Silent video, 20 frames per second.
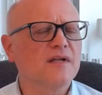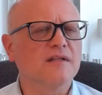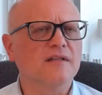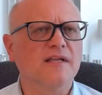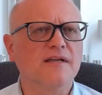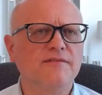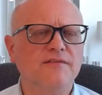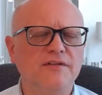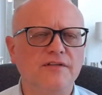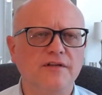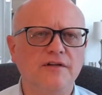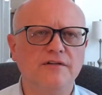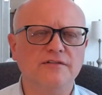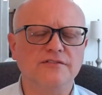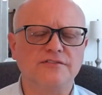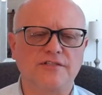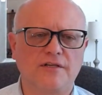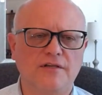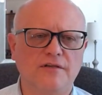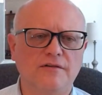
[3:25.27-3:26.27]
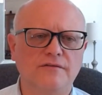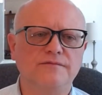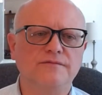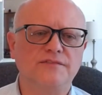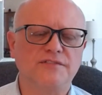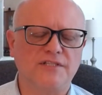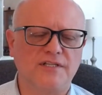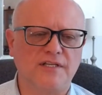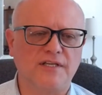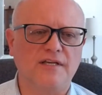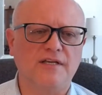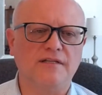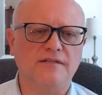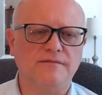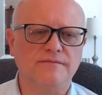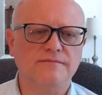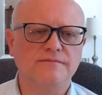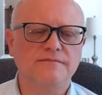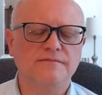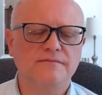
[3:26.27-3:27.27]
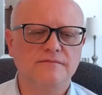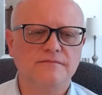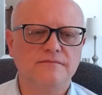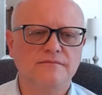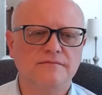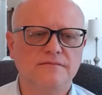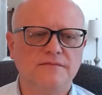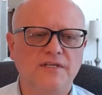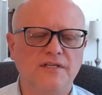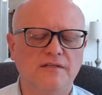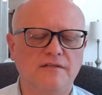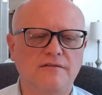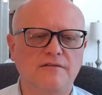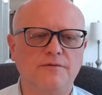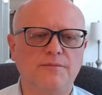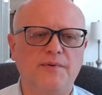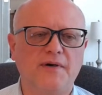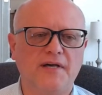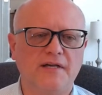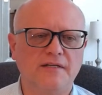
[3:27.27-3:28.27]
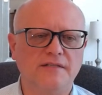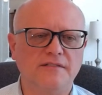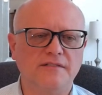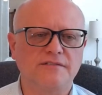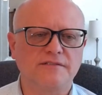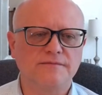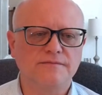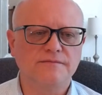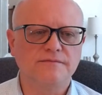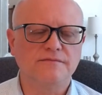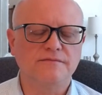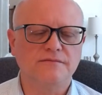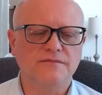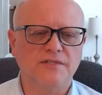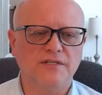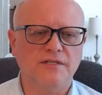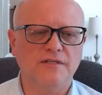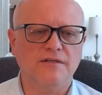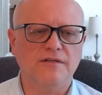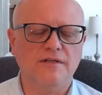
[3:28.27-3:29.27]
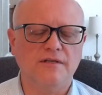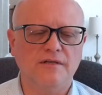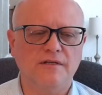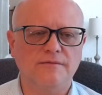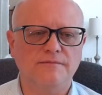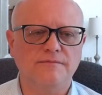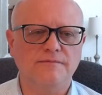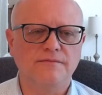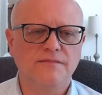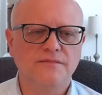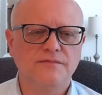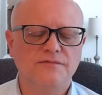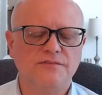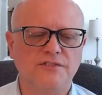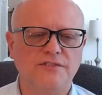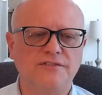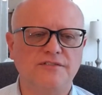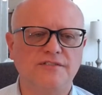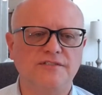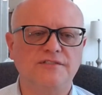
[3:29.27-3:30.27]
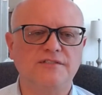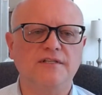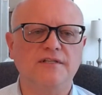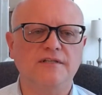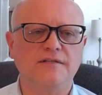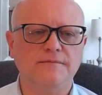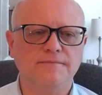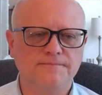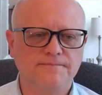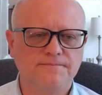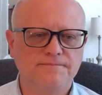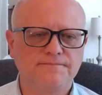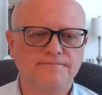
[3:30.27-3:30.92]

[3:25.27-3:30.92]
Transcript: 11 years ago, sitting on helical piles in Jersey City.